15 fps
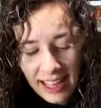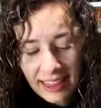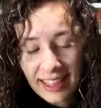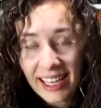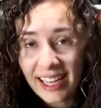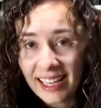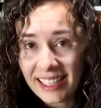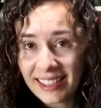that.
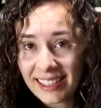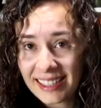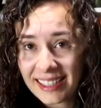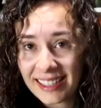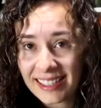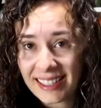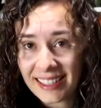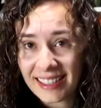
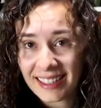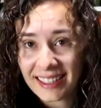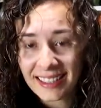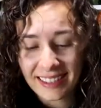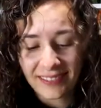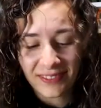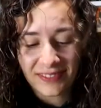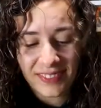
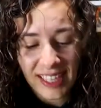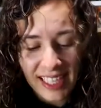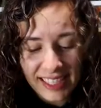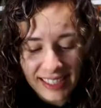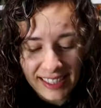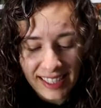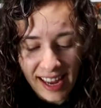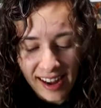This
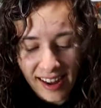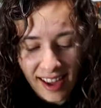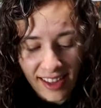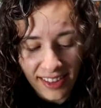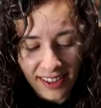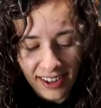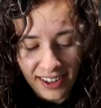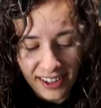is none
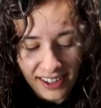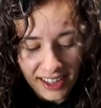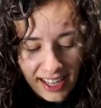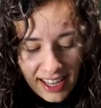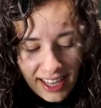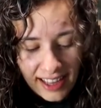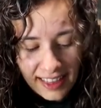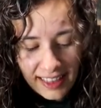other
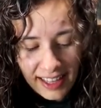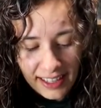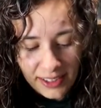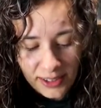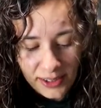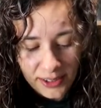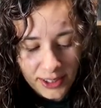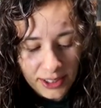than
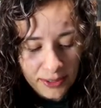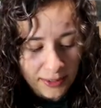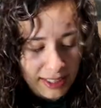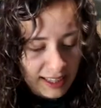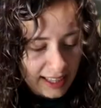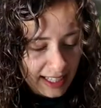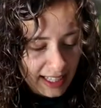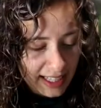who you
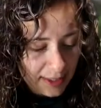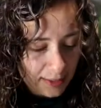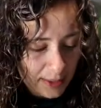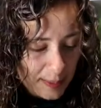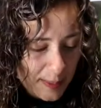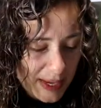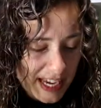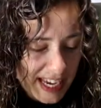would think it
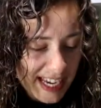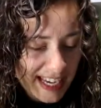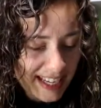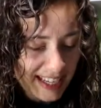would be.